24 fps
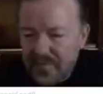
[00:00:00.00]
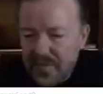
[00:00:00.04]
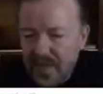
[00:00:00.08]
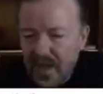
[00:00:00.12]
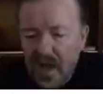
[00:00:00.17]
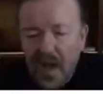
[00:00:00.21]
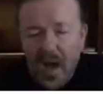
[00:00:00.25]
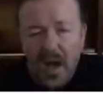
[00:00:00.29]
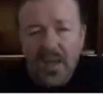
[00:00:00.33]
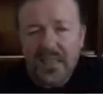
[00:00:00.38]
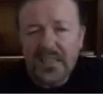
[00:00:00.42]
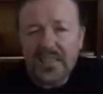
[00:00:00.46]

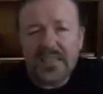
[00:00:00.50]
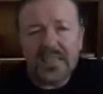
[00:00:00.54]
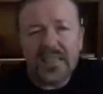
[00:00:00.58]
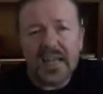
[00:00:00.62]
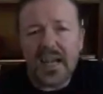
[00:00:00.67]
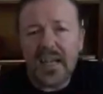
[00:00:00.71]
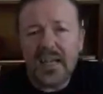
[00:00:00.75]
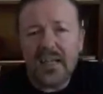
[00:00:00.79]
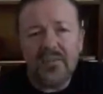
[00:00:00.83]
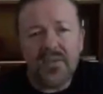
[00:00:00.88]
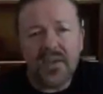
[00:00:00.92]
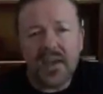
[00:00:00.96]
I'd
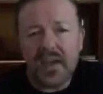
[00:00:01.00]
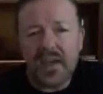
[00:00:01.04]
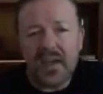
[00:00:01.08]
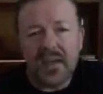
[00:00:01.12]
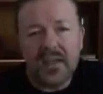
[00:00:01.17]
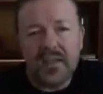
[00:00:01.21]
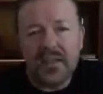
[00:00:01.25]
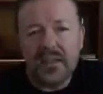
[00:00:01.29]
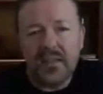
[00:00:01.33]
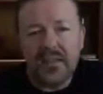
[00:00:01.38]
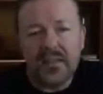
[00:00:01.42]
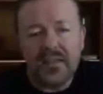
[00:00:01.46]
save it.
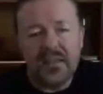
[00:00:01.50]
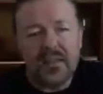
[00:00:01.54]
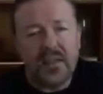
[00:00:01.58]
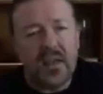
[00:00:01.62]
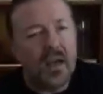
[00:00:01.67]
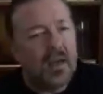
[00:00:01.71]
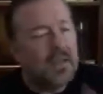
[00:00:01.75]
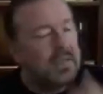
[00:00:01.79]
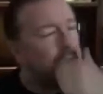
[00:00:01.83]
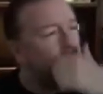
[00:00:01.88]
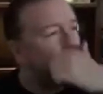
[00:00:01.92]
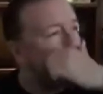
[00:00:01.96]

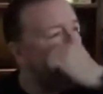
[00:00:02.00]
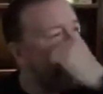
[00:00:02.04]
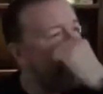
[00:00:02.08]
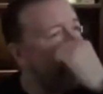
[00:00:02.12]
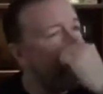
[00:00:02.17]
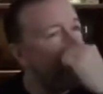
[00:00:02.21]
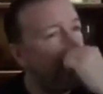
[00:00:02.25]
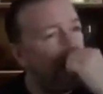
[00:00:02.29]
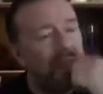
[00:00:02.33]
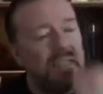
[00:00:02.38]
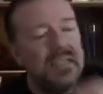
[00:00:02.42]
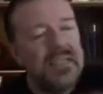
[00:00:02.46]
I'd save
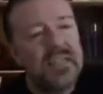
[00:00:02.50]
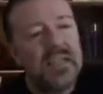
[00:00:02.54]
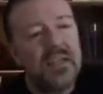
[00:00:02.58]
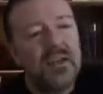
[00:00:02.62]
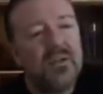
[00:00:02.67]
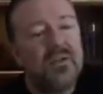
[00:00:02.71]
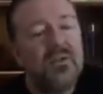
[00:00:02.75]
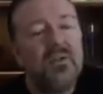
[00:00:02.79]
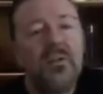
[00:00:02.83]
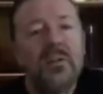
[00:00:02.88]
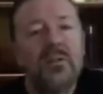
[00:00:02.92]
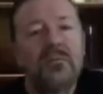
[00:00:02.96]
it
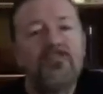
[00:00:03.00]
until